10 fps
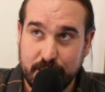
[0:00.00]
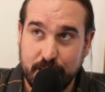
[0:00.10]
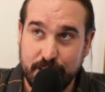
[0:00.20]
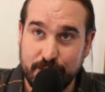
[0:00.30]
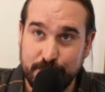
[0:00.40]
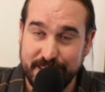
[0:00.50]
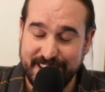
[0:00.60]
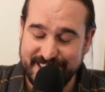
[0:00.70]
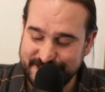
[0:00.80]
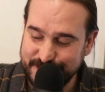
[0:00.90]
I think the
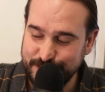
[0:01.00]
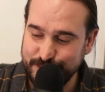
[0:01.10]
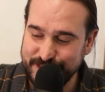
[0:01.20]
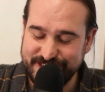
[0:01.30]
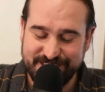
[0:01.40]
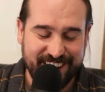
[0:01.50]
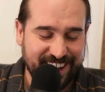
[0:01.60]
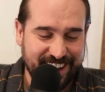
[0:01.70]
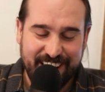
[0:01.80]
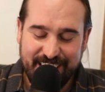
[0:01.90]
biggest do is
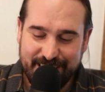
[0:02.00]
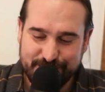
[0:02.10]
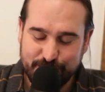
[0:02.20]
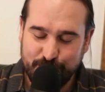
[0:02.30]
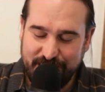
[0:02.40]
it's